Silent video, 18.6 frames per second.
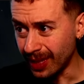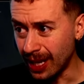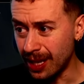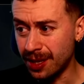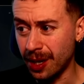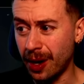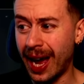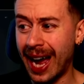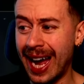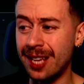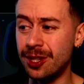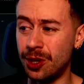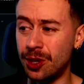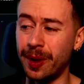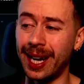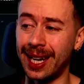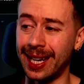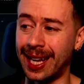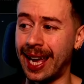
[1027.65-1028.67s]
So as
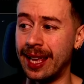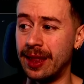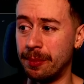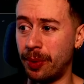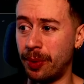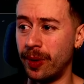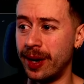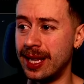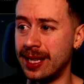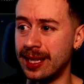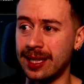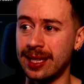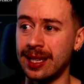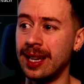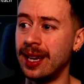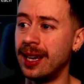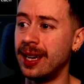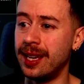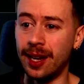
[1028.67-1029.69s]
you allocate the points,
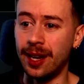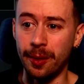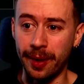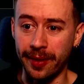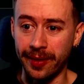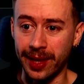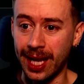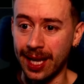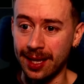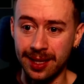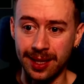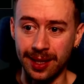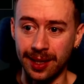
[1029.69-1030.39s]
whether that's,